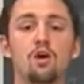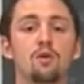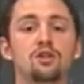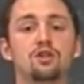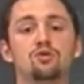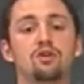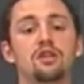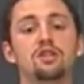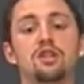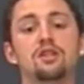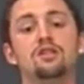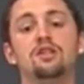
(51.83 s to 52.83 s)
which is really
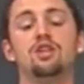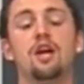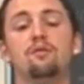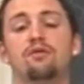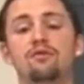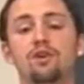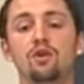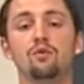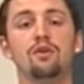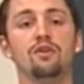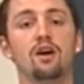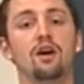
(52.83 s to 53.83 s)
just a chamber filled
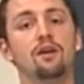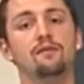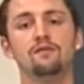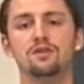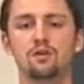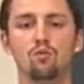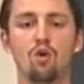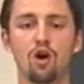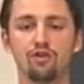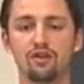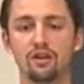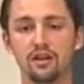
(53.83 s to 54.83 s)
with some
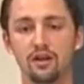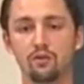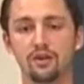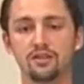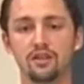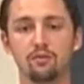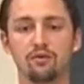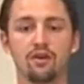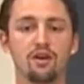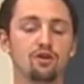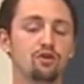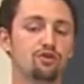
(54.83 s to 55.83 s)
watery liquids that
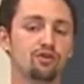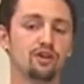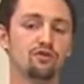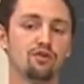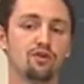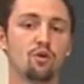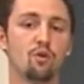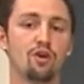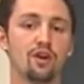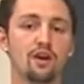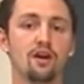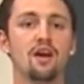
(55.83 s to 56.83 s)
provide nutrients for the
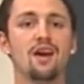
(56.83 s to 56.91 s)
cornea.